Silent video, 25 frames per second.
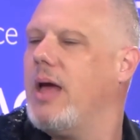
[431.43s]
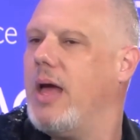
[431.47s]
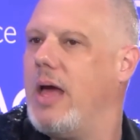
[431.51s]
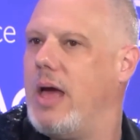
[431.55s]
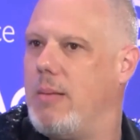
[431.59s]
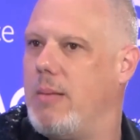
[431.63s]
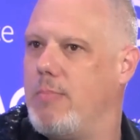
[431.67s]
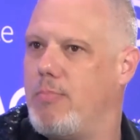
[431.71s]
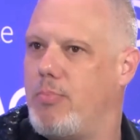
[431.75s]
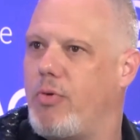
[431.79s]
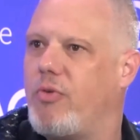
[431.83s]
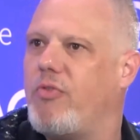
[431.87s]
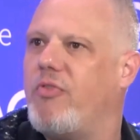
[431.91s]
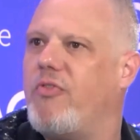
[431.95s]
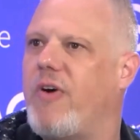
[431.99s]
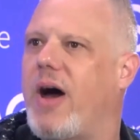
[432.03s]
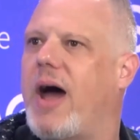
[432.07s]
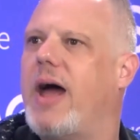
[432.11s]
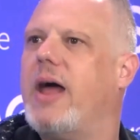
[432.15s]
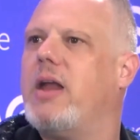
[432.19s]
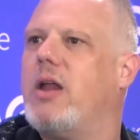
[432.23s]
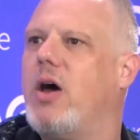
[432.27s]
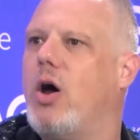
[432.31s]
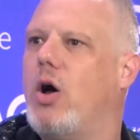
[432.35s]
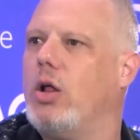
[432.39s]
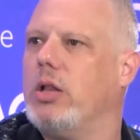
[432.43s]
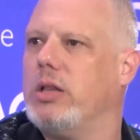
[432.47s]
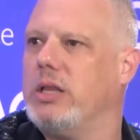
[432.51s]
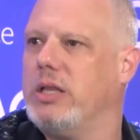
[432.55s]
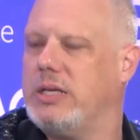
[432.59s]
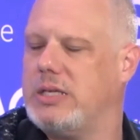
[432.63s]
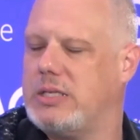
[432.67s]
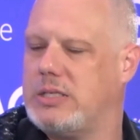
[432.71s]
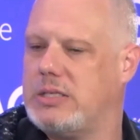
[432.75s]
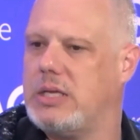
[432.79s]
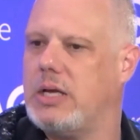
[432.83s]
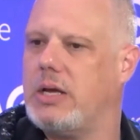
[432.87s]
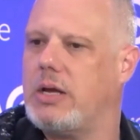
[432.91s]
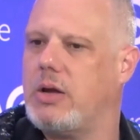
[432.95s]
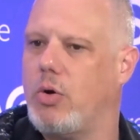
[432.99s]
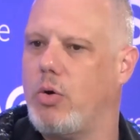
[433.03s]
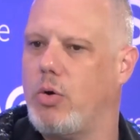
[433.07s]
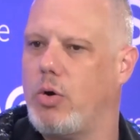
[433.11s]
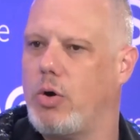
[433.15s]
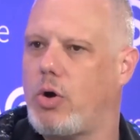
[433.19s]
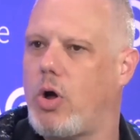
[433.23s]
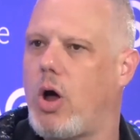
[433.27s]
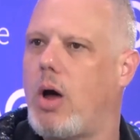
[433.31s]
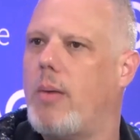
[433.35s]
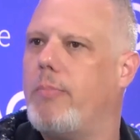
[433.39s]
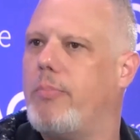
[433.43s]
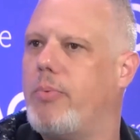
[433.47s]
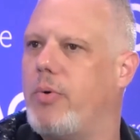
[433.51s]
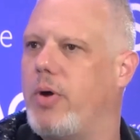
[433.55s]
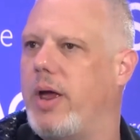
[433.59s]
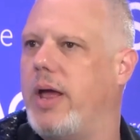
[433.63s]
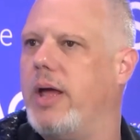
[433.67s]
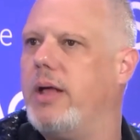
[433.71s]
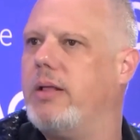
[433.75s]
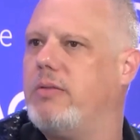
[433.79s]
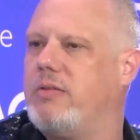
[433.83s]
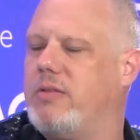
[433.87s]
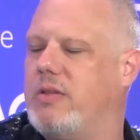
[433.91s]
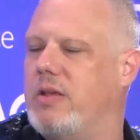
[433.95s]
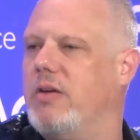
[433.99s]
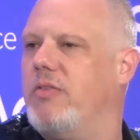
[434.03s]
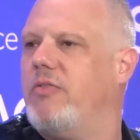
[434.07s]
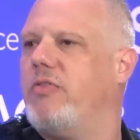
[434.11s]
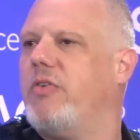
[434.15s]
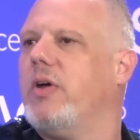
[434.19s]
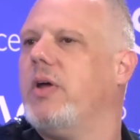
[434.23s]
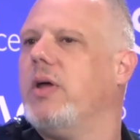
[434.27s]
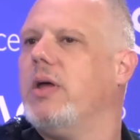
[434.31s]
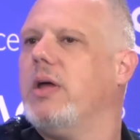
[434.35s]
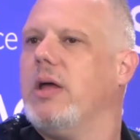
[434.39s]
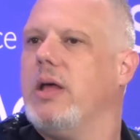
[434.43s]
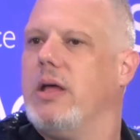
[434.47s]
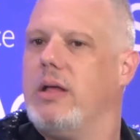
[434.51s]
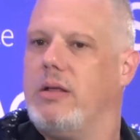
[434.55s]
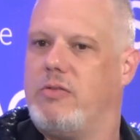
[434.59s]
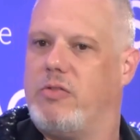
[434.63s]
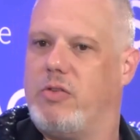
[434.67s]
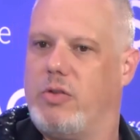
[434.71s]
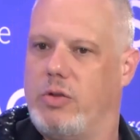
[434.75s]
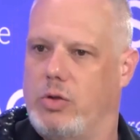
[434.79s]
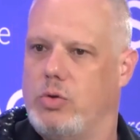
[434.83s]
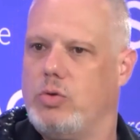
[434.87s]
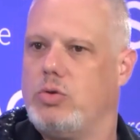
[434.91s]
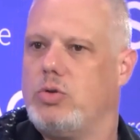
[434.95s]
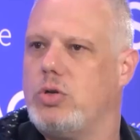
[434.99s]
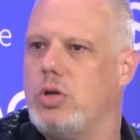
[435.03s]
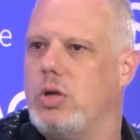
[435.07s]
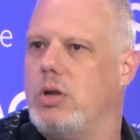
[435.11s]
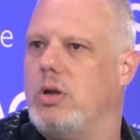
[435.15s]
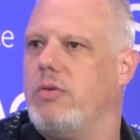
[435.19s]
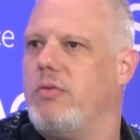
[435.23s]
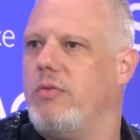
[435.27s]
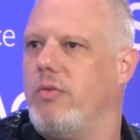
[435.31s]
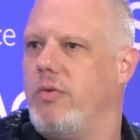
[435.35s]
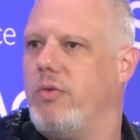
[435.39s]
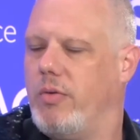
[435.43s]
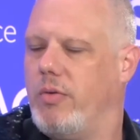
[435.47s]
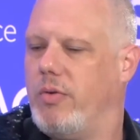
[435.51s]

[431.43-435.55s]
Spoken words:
and provide a holistic or comprehensive solution